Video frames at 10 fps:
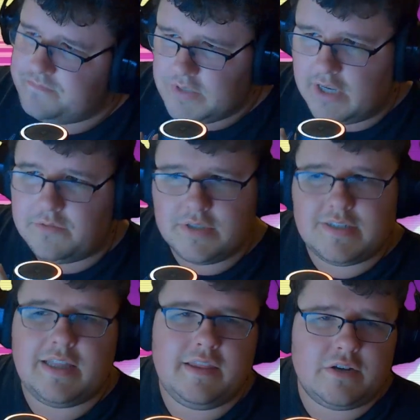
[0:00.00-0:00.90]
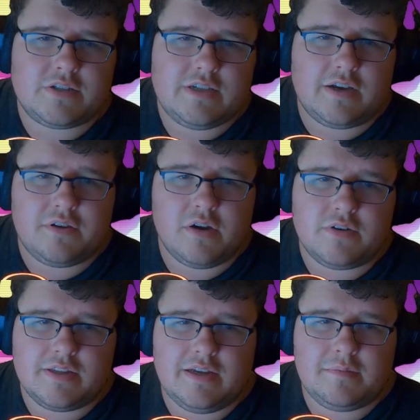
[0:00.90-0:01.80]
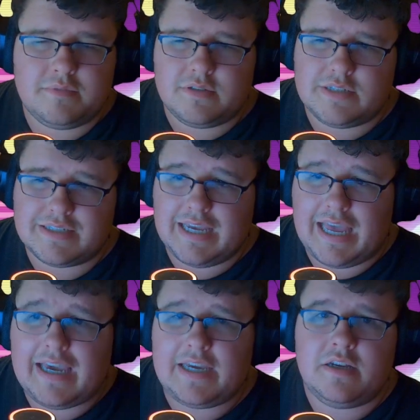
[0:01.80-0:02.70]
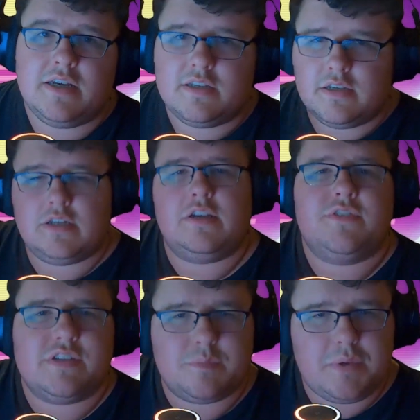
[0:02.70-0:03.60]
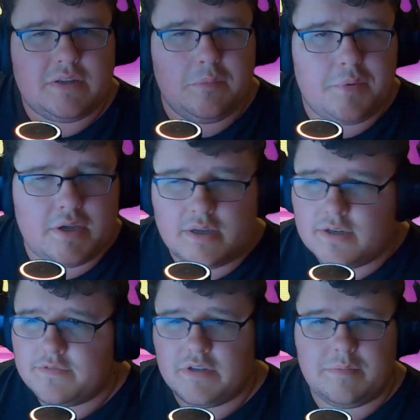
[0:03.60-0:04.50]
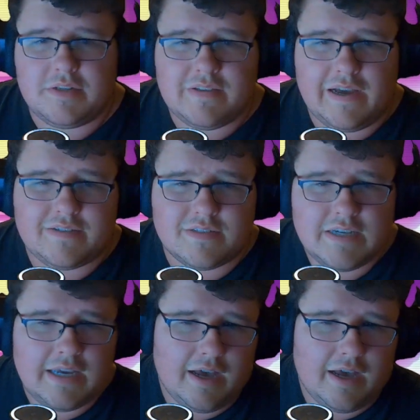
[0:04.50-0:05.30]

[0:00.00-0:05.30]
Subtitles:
you know, send their stuff over to them to say, hey, can you give this to PTP for them to test?